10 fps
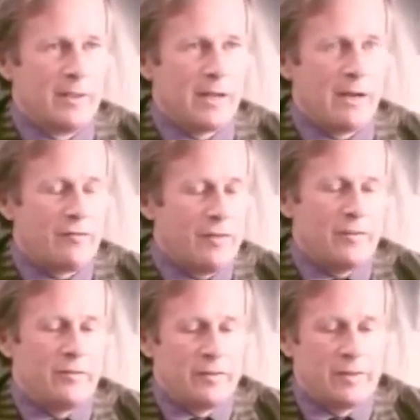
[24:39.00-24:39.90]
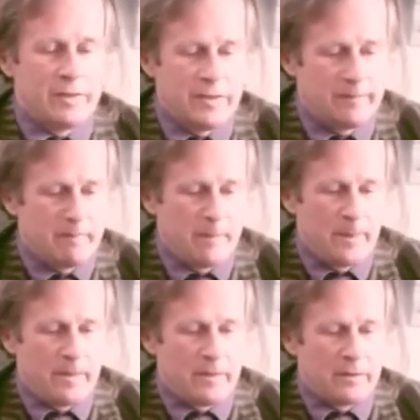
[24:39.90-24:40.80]
And I think that
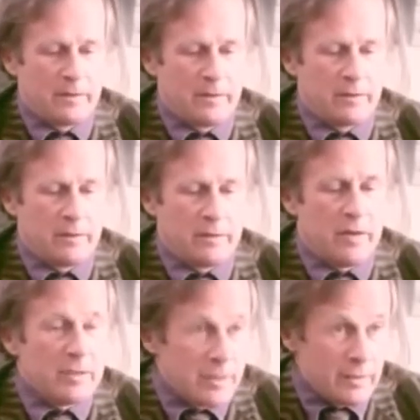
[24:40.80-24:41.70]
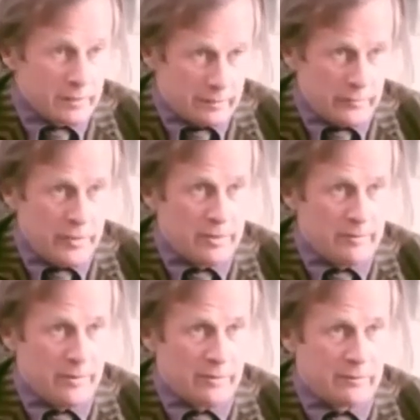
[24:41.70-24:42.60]
a great deal of
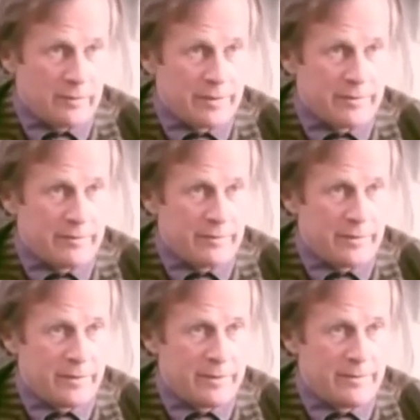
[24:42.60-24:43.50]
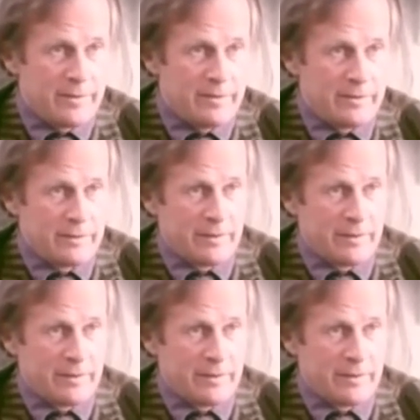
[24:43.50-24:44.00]
recent moral philosophy has been